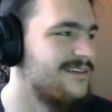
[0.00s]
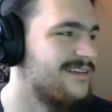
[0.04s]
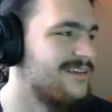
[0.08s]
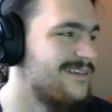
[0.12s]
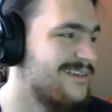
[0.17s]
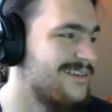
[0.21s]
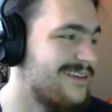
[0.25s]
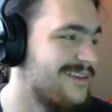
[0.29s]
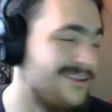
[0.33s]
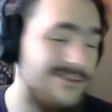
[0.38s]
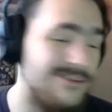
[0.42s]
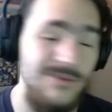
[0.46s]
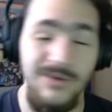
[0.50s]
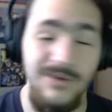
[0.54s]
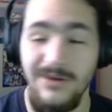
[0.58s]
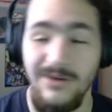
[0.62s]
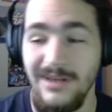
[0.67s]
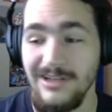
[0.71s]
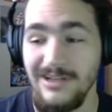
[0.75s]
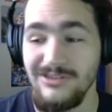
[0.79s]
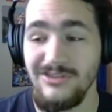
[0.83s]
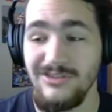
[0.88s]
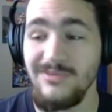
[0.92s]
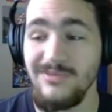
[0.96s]
Now you wouldn't
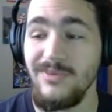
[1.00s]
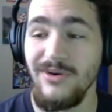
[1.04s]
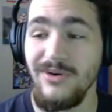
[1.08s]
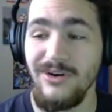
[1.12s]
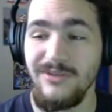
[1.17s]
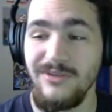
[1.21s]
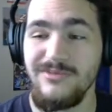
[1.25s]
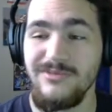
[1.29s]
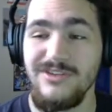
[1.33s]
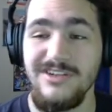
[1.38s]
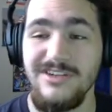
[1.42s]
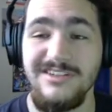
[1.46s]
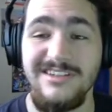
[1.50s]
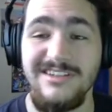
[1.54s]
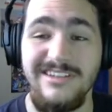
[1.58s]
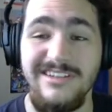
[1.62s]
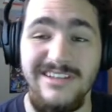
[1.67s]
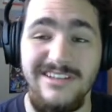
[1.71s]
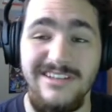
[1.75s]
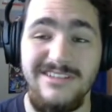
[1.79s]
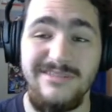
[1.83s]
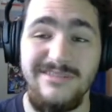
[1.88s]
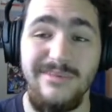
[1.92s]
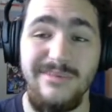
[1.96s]
actually burn up cheese because
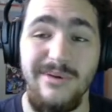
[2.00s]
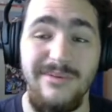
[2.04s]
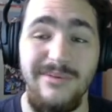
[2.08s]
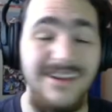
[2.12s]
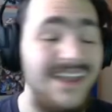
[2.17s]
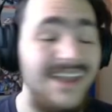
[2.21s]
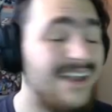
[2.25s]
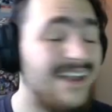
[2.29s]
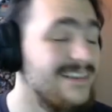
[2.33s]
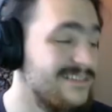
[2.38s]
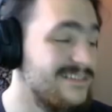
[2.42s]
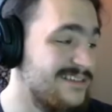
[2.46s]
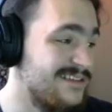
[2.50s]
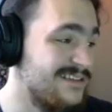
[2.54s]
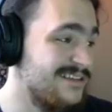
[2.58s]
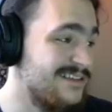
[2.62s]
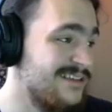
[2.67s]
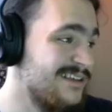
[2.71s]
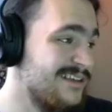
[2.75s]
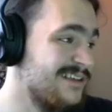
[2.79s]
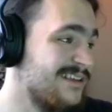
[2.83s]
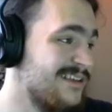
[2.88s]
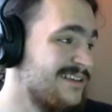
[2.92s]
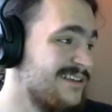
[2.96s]
that's so nasty,
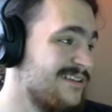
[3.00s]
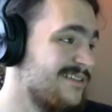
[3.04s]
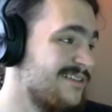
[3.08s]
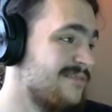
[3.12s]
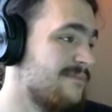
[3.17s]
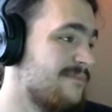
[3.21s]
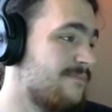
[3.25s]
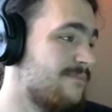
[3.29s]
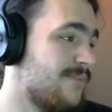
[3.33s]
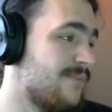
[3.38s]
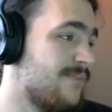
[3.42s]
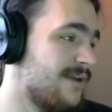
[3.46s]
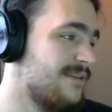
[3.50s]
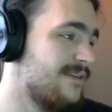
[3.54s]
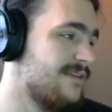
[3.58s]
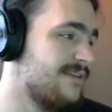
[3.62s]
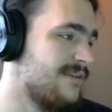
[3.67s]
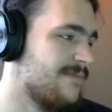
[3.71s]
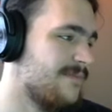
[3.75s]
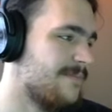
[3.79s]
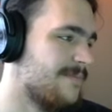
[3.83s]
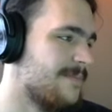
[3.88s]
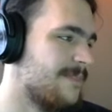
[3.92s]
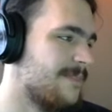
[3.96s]
but
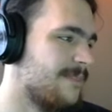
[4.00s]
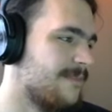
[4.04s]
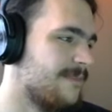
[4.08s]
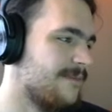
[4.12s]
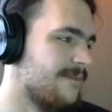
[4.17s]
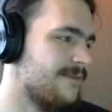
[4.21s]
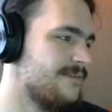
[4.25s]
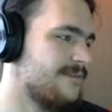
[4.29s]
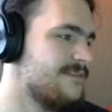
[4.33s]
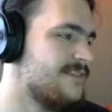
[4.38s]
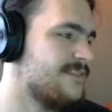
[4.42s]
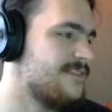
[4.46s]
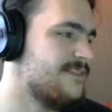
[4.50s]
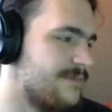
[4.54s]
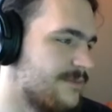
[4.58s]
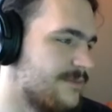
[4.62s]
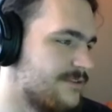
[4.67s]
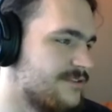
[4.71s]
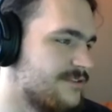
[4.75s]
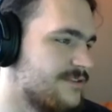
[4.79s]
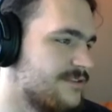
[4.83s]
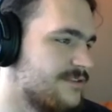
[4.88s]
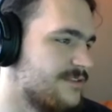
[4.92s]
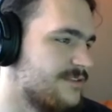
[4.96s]
steam
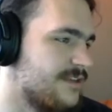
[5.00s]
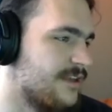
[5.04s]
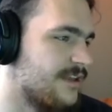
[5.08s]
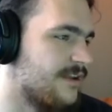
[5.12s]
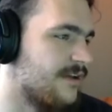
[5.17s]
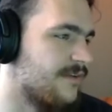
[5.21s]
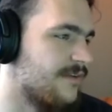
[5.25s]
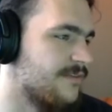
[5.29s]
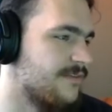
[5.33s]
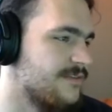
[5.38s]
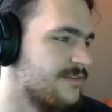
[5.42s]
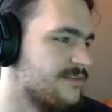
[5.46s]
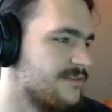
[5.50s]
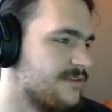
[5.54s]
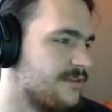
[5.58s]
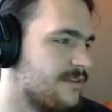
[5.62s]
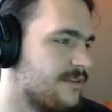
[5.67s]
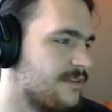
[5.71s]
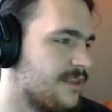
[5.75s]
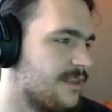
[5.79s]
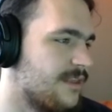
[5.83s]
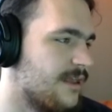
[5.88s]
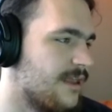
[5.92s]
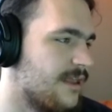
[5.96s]
engine set, obviously
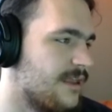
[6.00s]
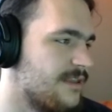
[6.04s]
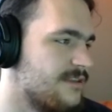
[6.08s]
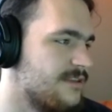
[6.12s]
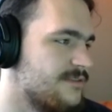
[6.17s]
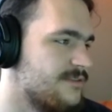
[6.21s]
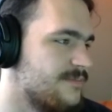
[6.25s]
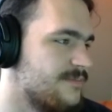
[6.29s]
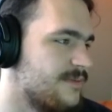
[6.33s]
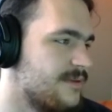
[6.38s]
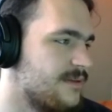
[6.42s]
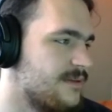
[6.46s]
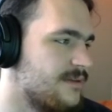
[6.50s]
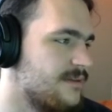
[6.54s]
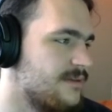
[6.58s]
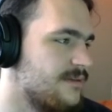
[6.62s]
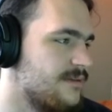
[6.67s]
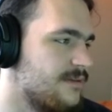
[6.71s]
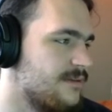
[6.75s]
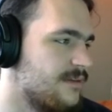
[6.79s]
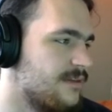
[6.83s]
that 8 speed.